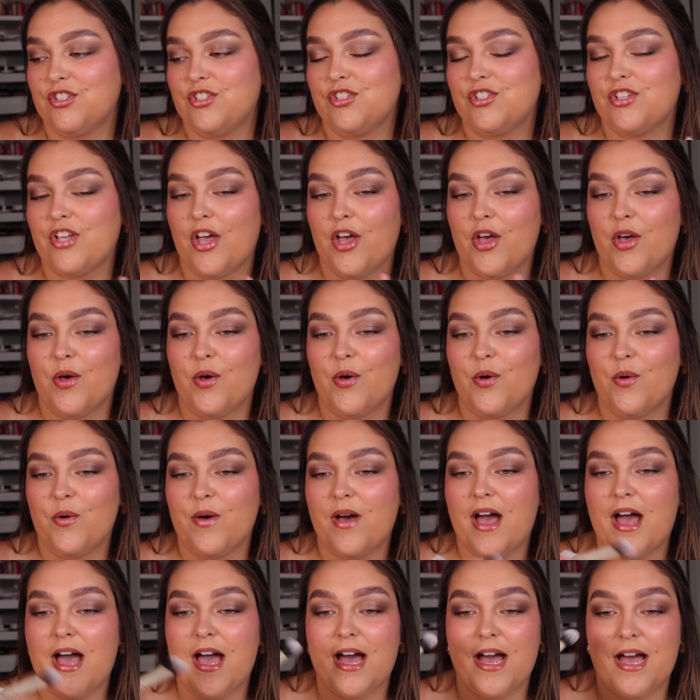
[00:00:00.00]
so
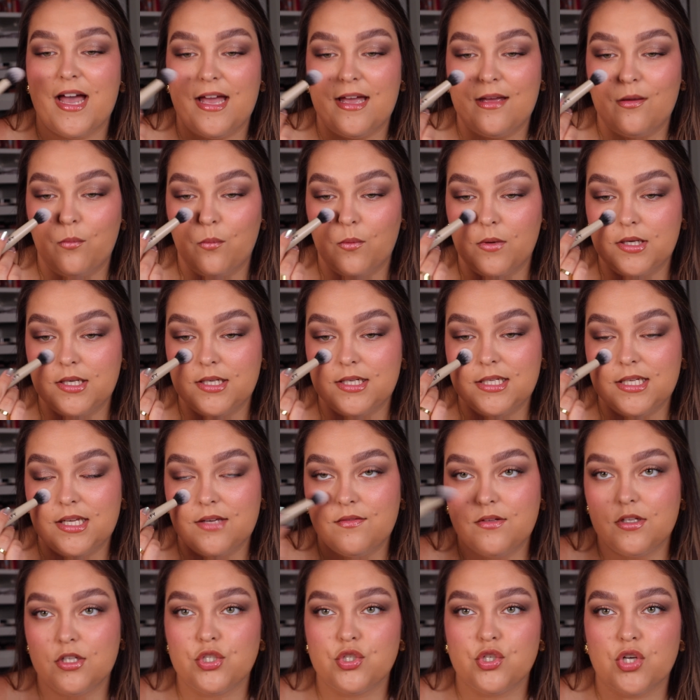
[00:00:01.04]
I wanted to
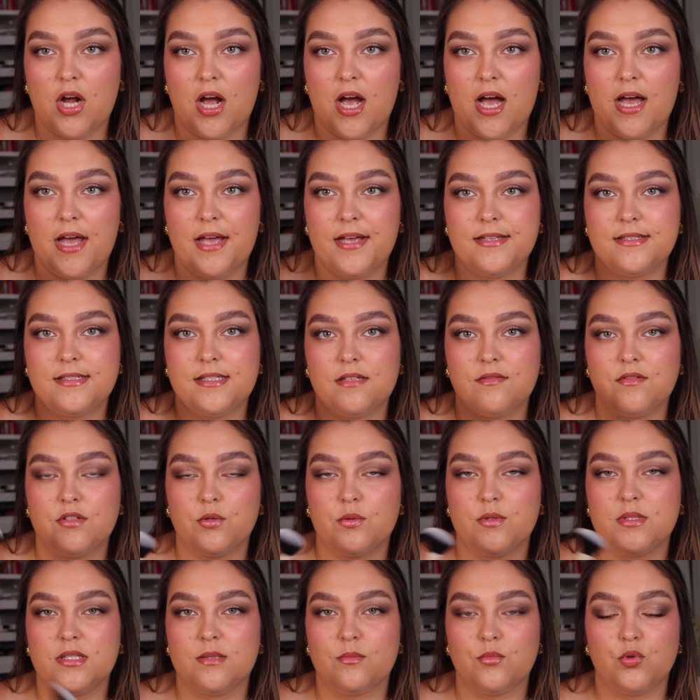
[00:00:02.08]
give it a try, see if there
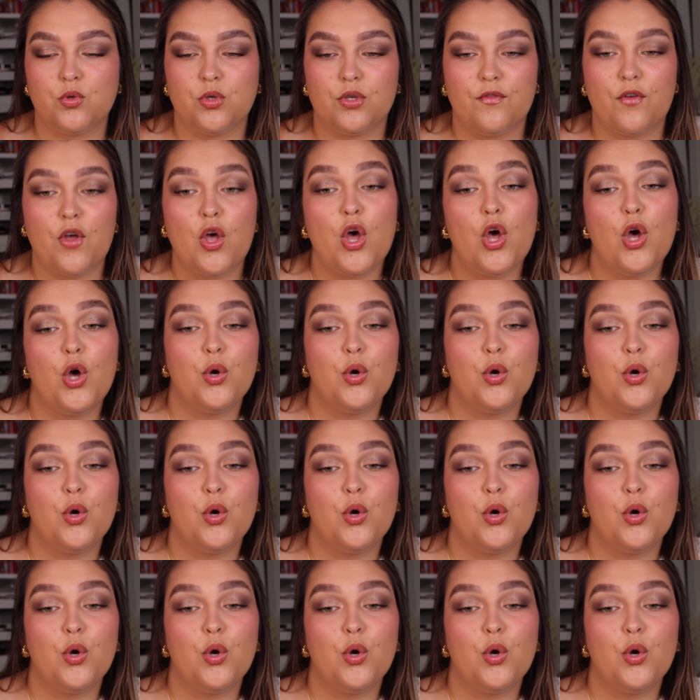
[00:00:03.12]
was some sort of